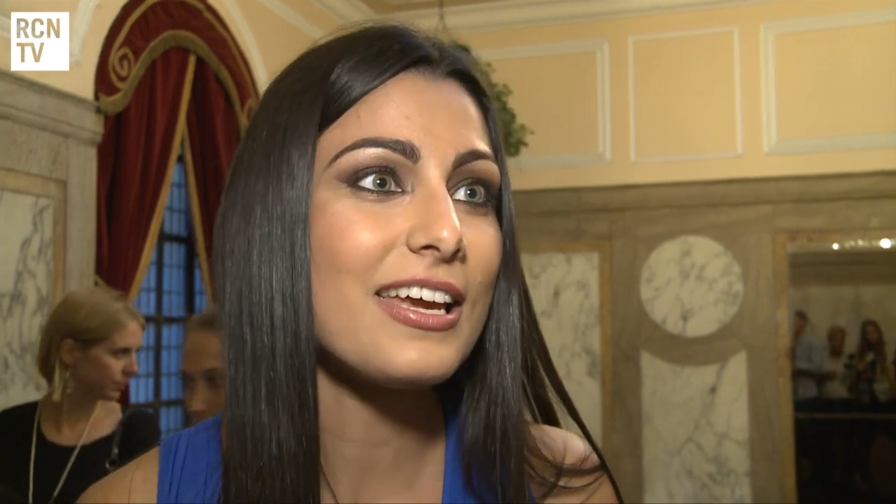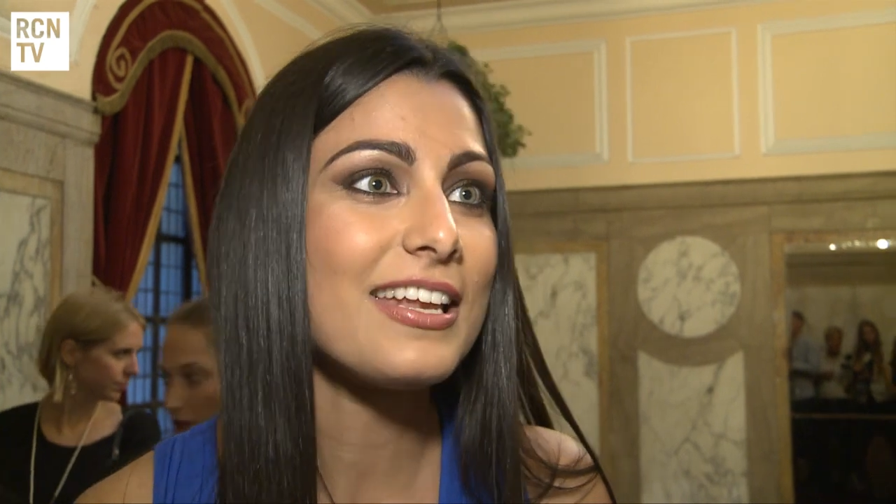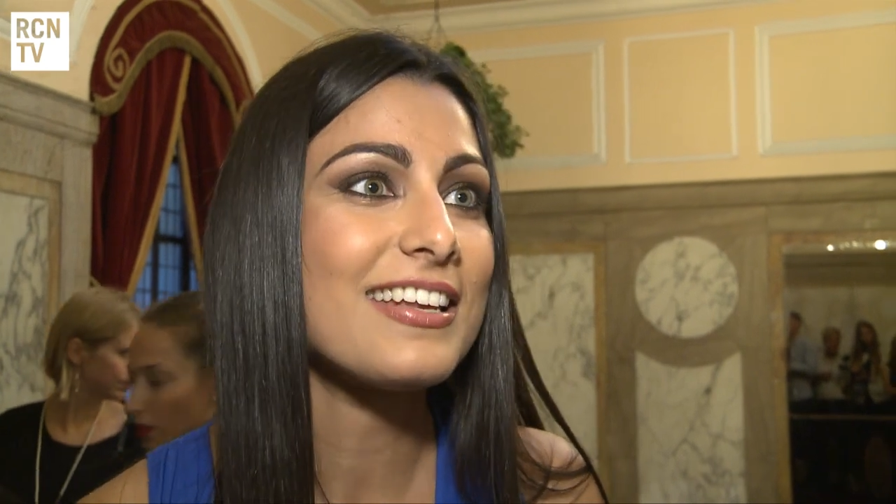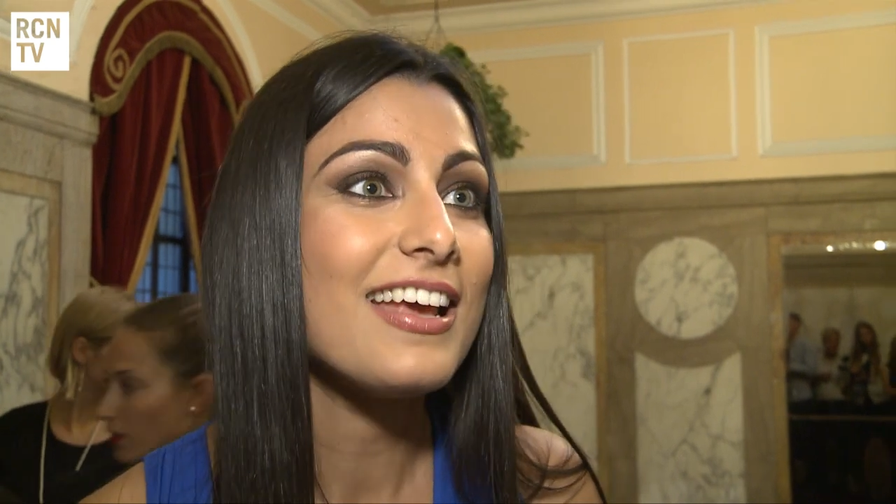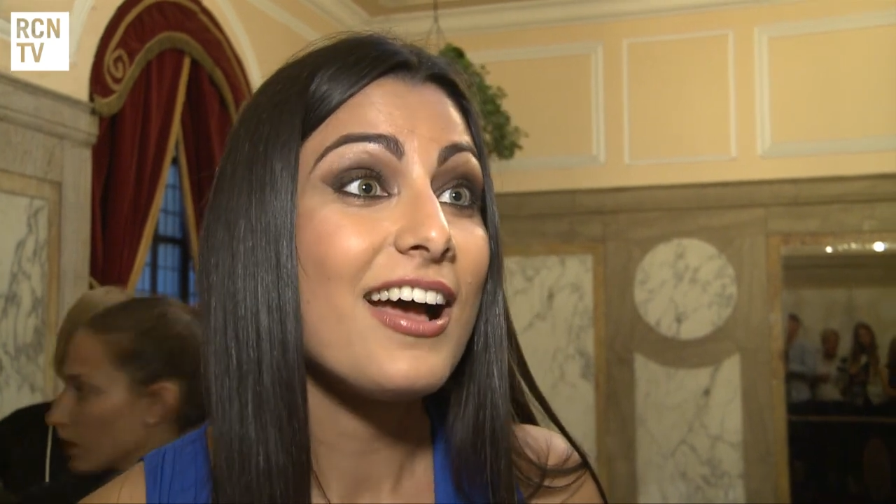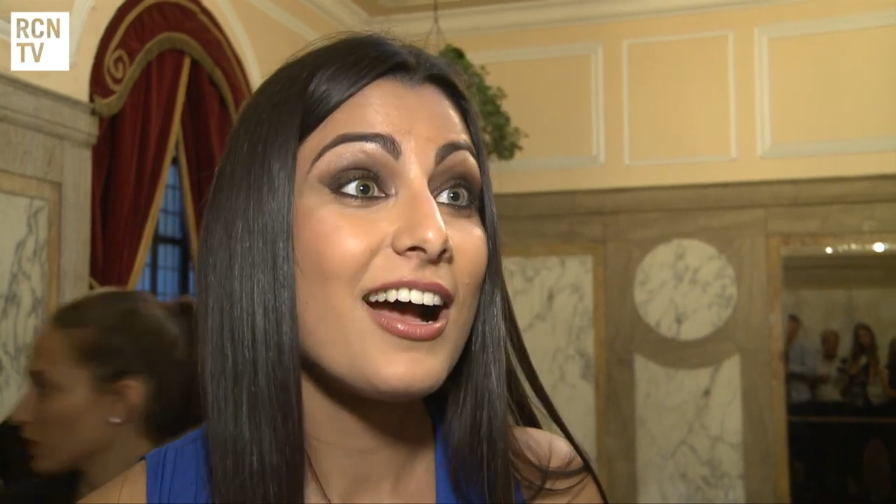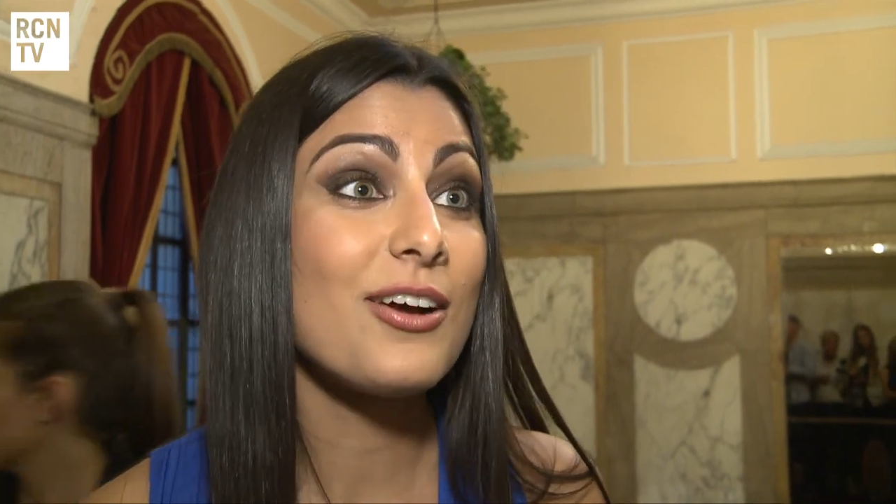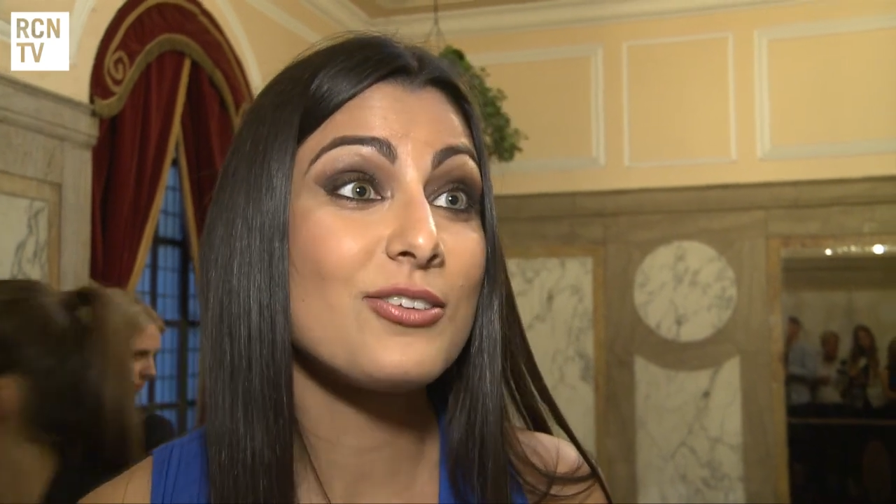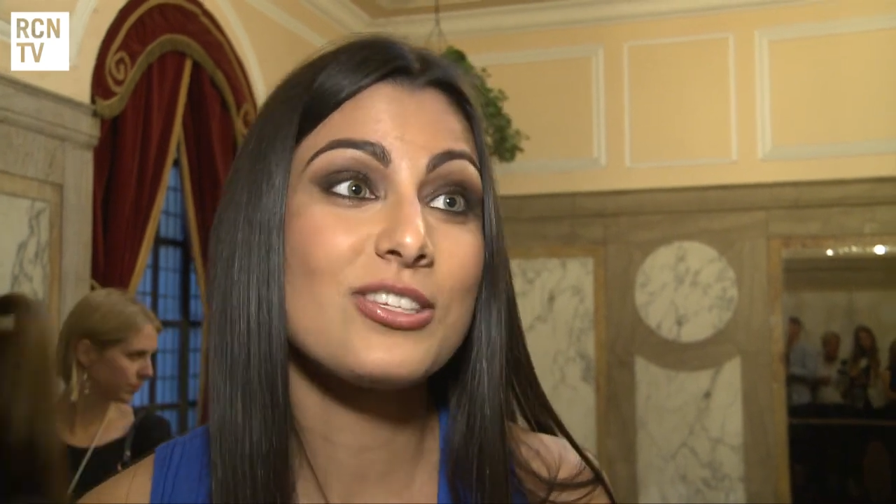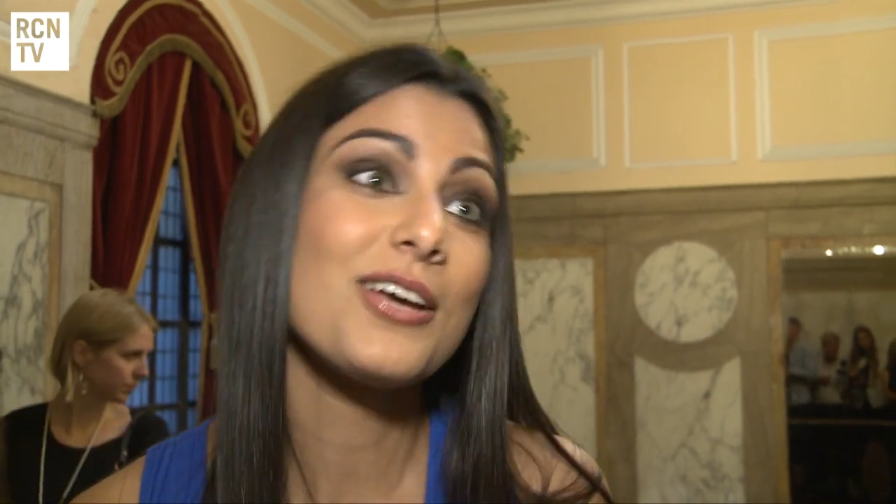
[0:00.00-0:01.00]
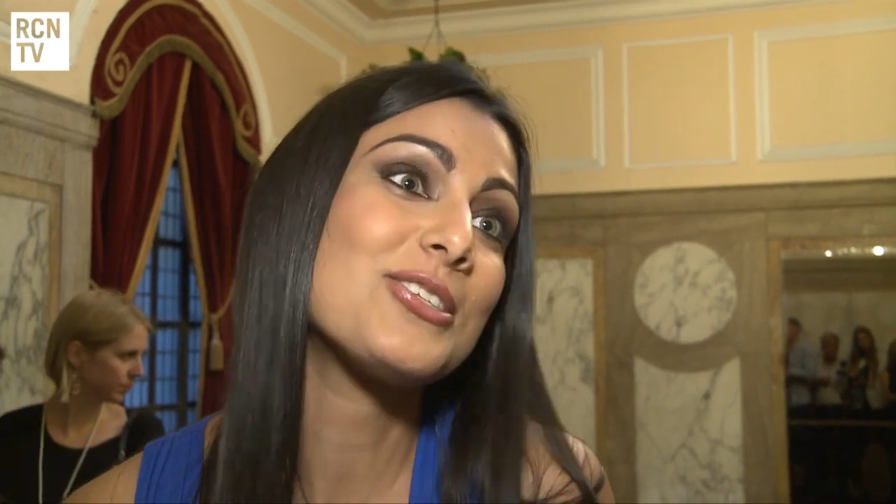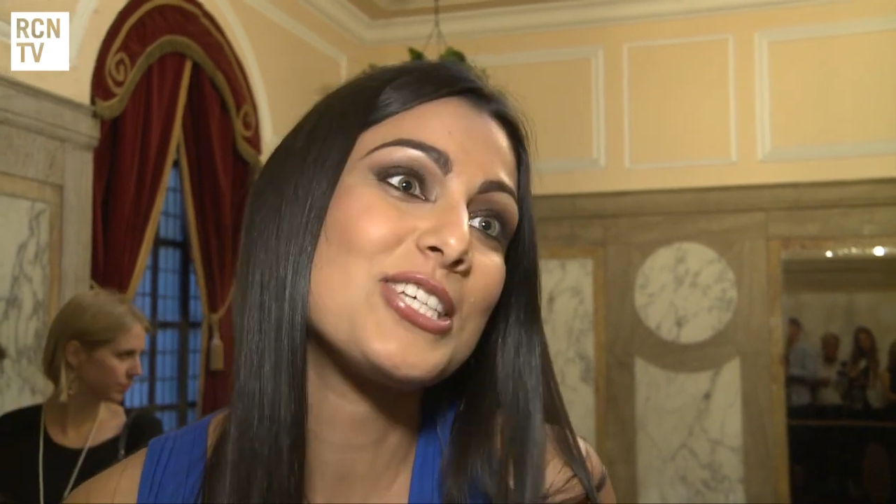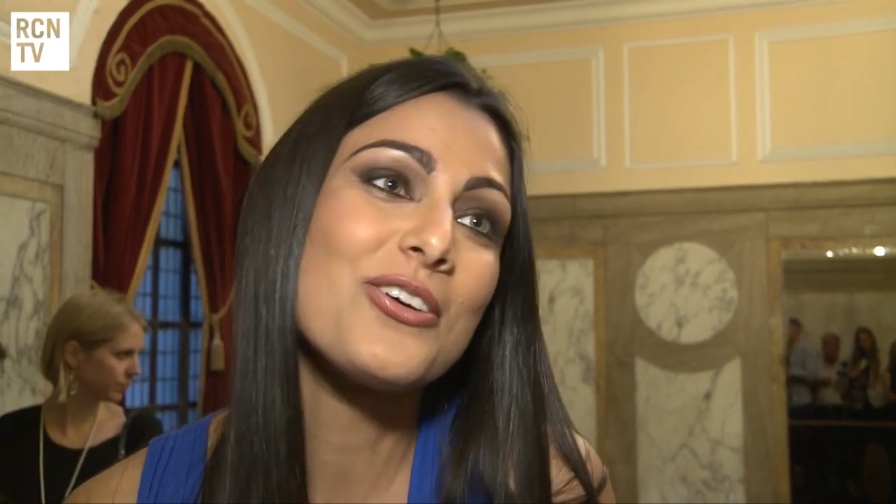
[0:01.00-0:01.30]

and I was, I was